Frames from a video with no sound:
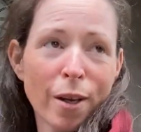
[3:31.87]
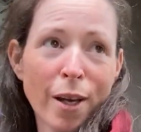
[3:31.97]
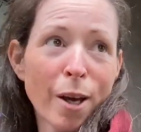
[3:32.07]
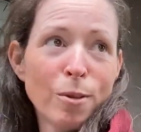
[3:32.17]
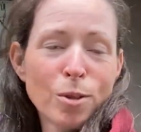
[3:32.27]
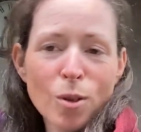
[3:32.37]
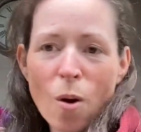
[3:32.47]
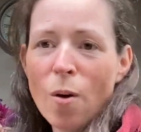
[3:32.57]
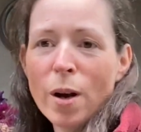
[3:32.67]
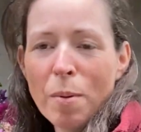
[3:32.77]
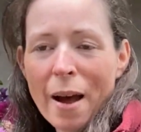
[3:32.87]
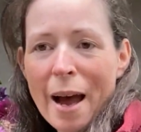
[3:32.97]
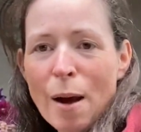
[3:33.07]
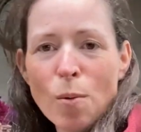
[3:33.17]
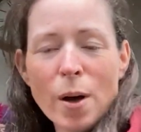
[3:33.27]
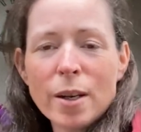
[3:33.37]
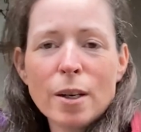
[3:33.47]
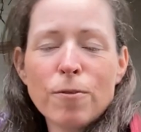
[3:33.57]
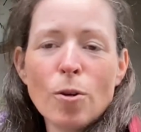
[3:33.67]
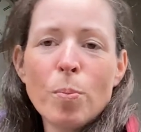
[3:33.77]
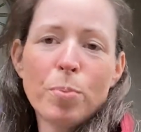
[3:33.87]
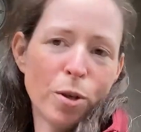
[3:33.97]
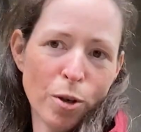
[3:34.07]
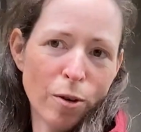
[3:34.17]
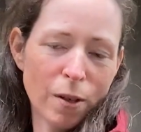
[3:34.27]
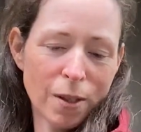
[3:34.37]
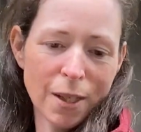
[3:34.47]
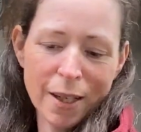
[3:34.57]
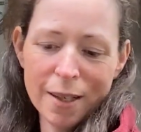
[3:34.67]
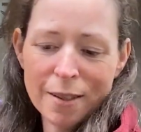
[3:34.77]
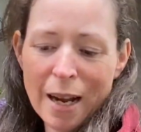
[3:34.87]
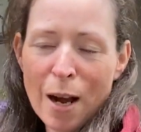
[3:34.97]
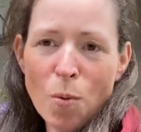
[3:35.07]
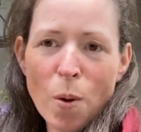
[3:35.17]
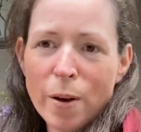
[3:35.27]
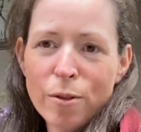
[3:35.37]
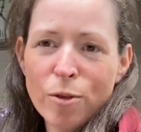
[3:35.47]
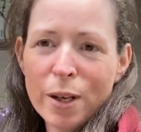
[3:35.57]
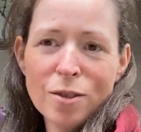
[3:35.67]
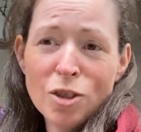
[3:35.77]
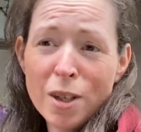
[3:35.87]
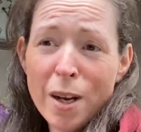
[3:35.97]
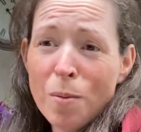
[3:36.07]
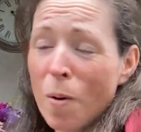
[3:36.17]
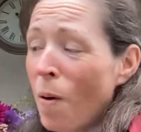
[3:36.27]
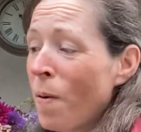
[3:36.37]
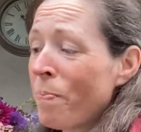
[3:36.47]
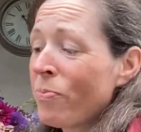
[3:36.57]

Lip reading: goes on about how wonderful purity is and how wonderful it is. Do you know what?